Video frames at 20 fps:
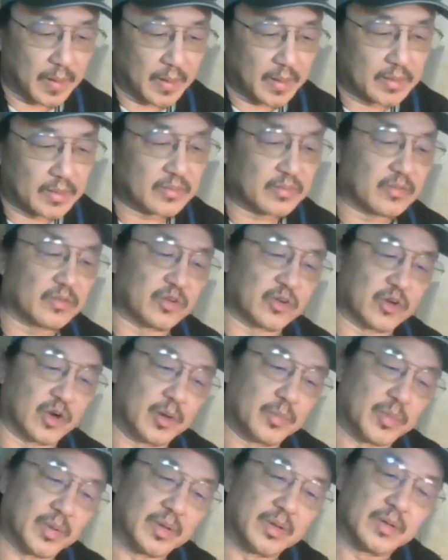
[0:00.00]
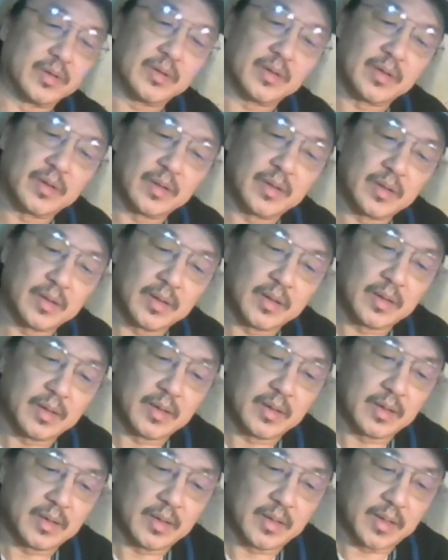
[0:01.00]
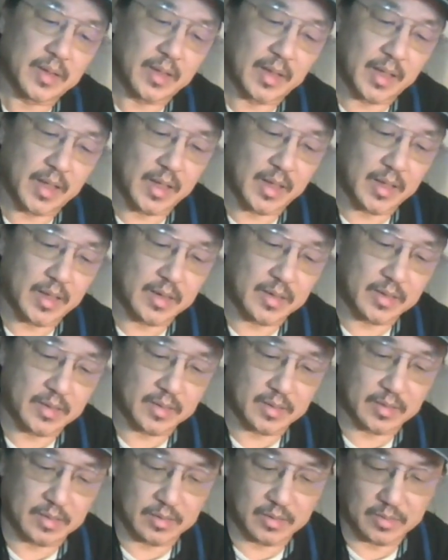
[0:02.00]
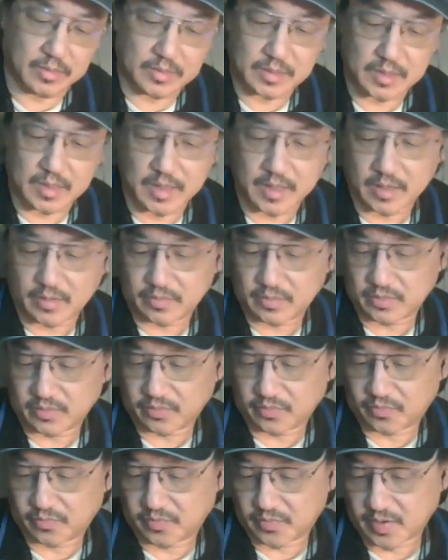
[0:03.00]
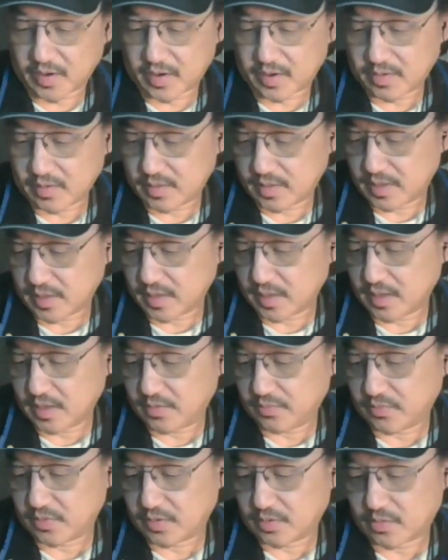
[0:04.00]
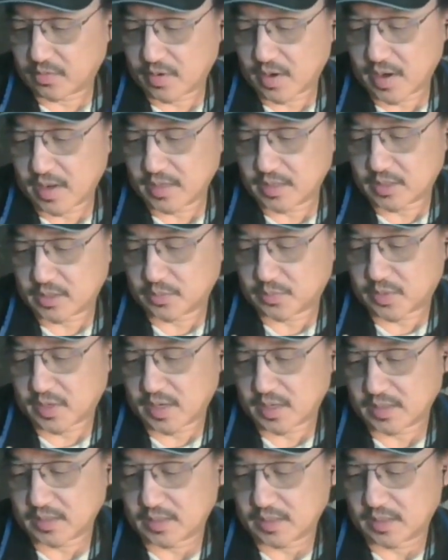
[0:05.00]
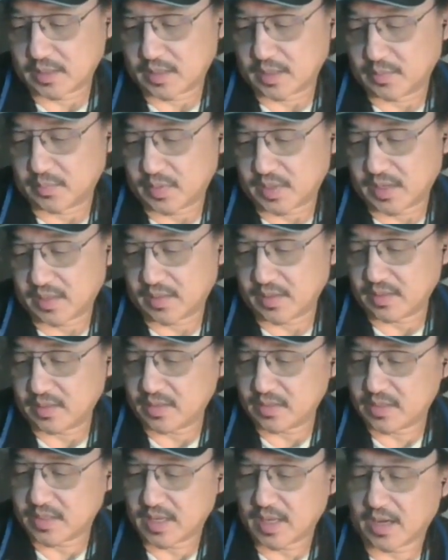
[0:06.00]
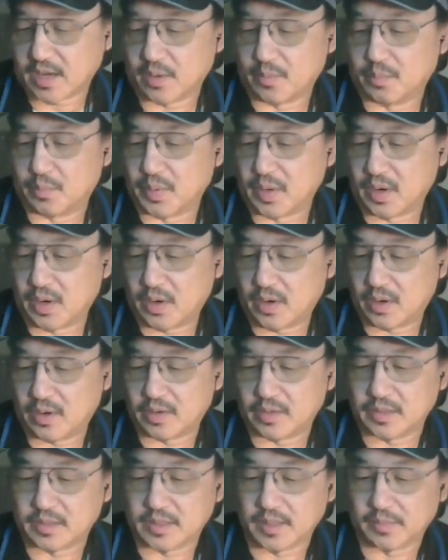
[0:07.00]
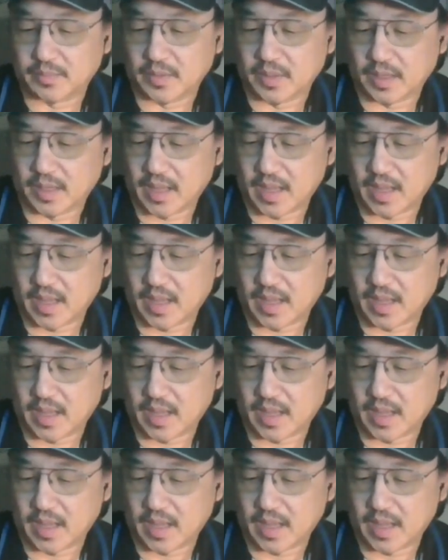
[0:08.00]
It's sharpened, and it looks like it's a fairly even grind, surprisingly. But I think there's like a burr or something.